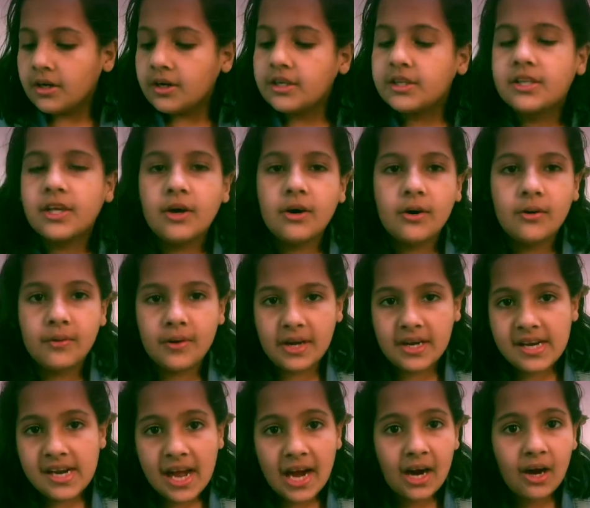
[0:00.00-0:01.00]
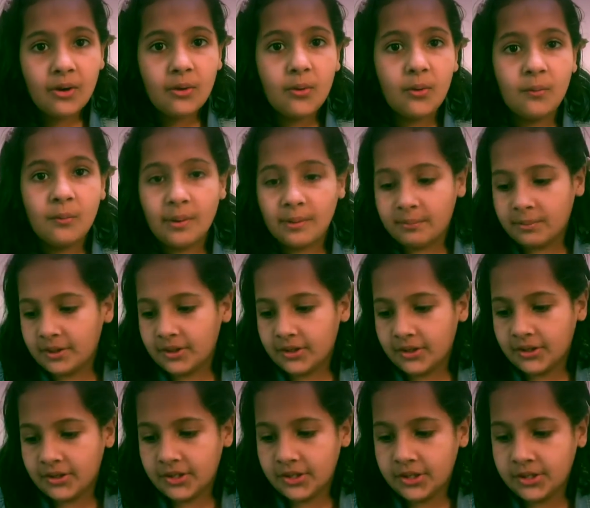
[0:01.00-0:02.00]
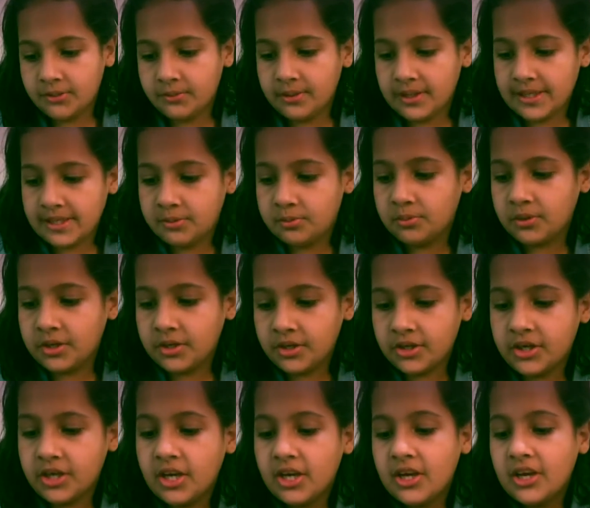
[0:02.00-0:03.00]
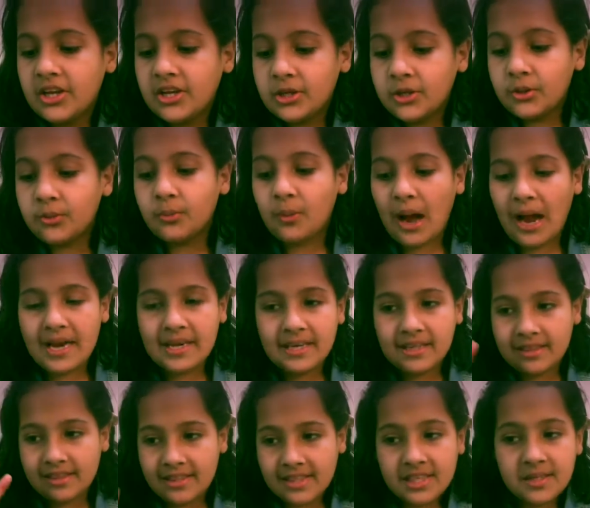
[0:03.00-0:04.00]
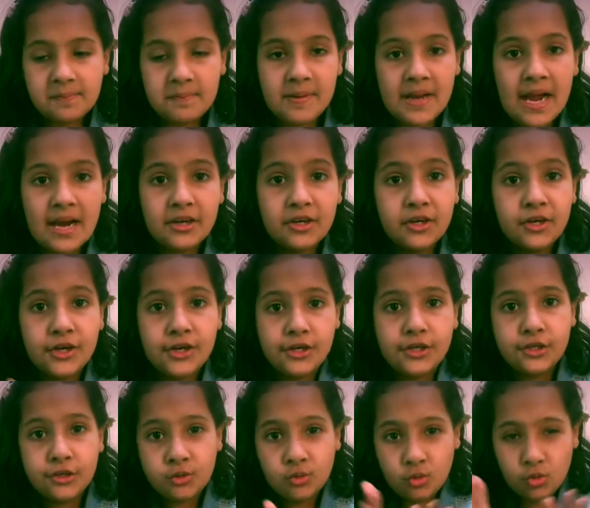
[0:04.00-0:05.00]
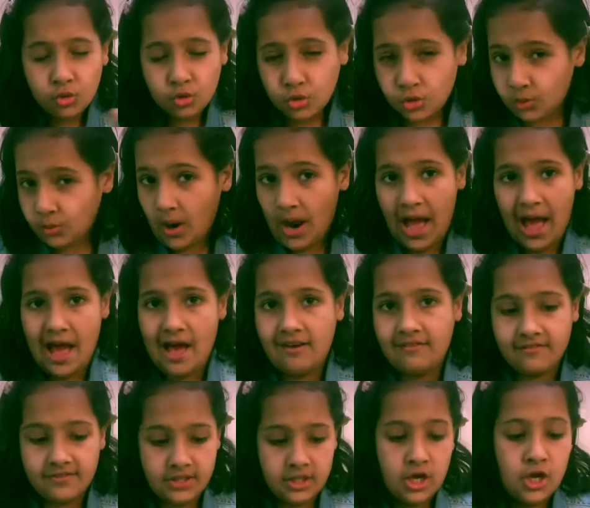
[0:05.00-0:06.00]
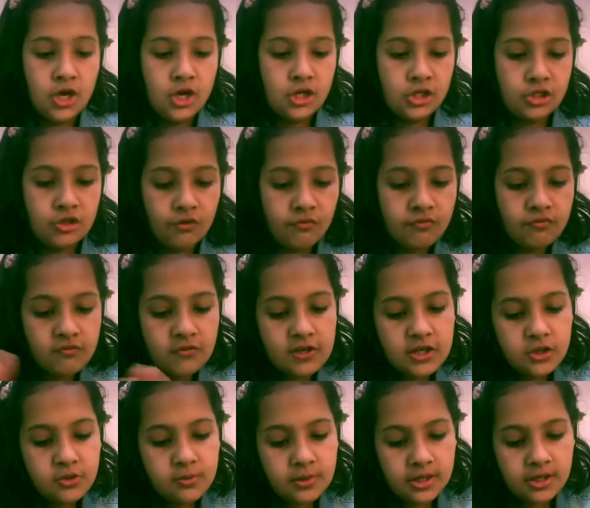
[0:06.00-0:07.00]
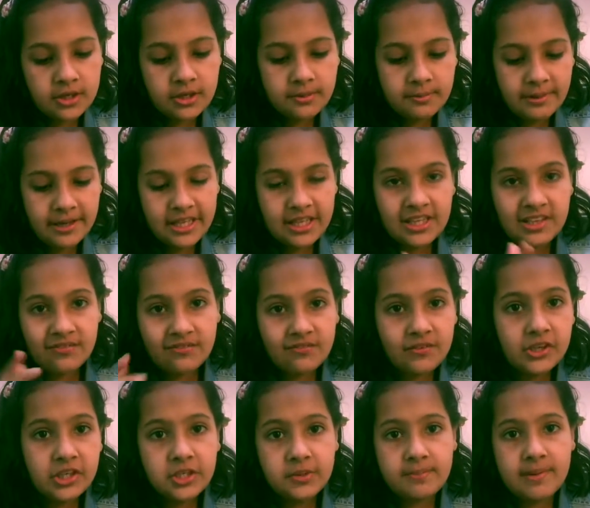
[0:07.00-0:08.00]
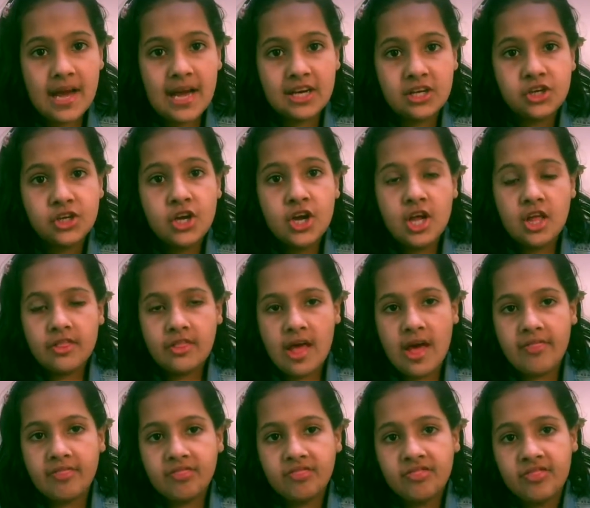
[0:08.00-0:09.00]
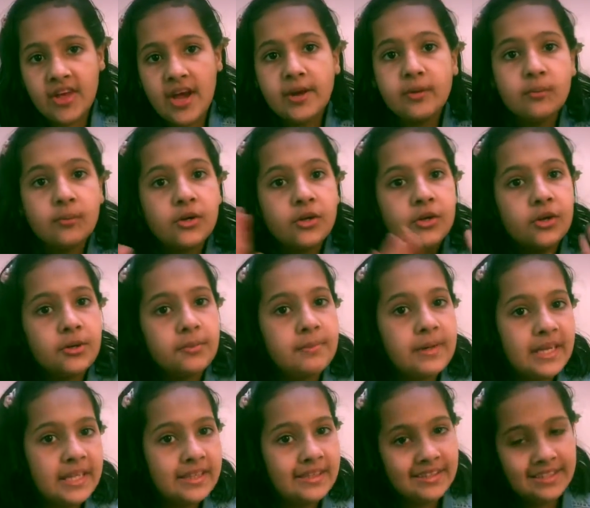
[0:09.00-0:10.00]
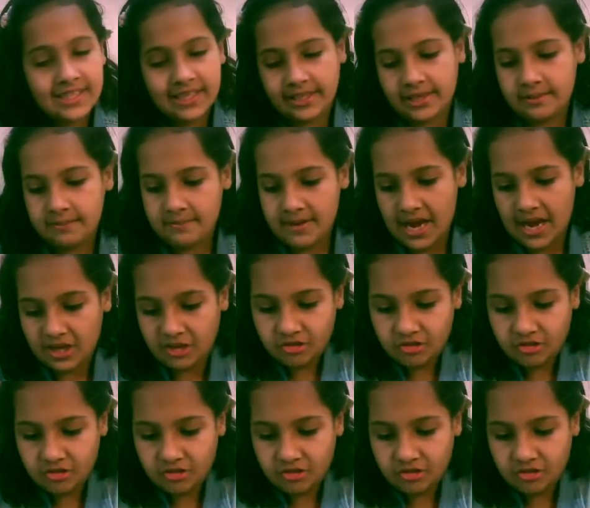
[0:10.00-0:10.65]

So now what we're going to do is we're going to divide this batter into 2 halves. So first we're going to make the first batch, and then we're going to make the second batch.